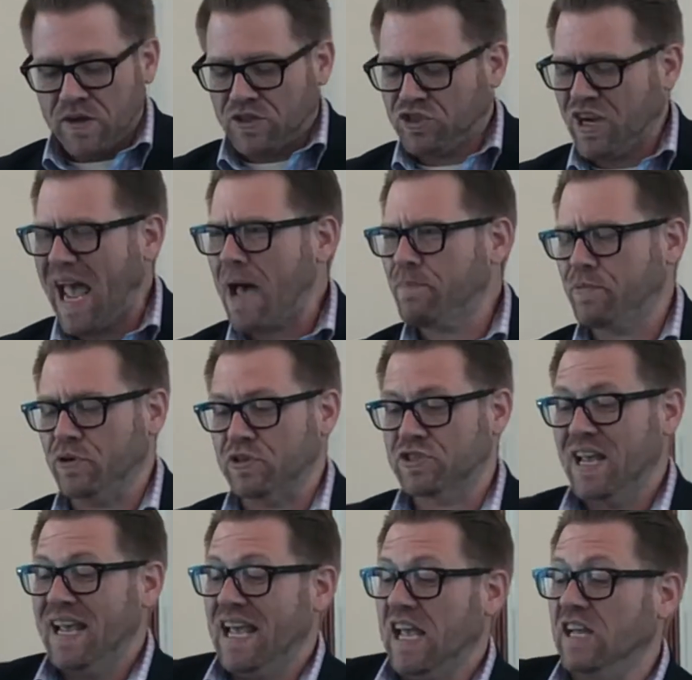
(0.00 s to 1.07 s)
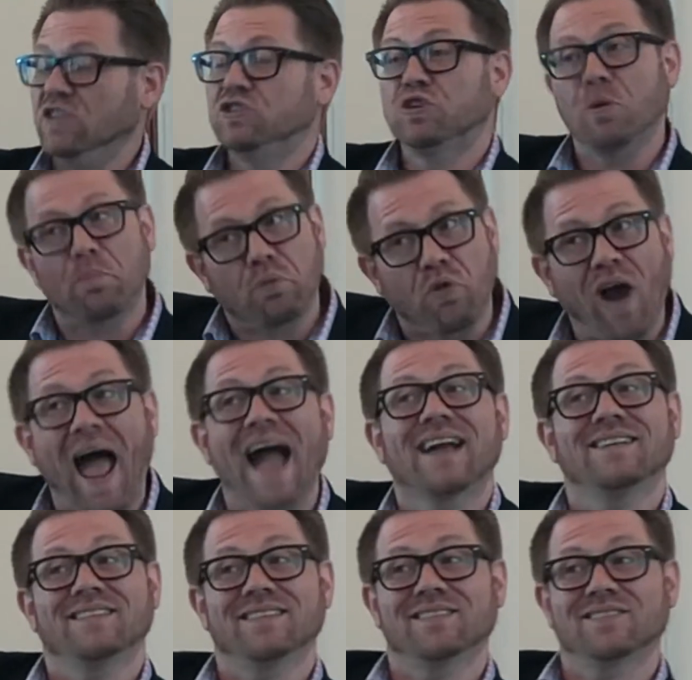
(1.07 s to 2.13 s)
chapters into
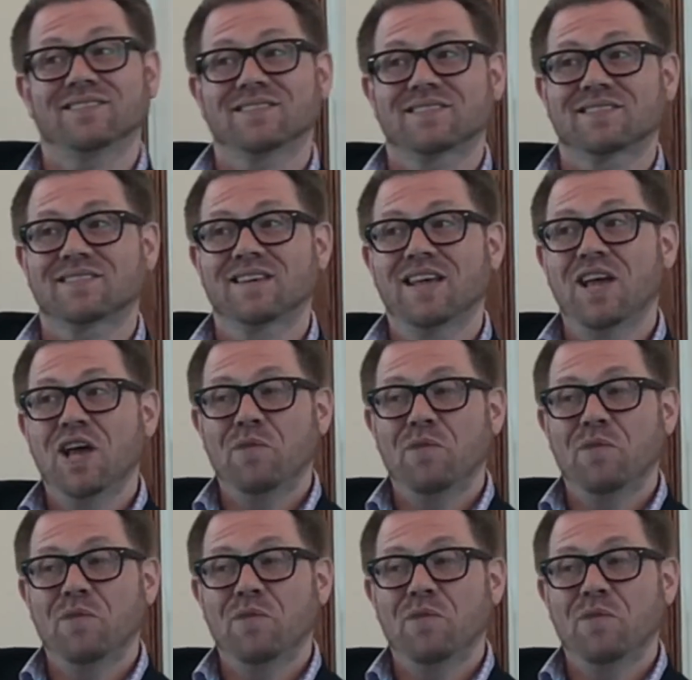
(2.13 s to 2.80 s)
practice.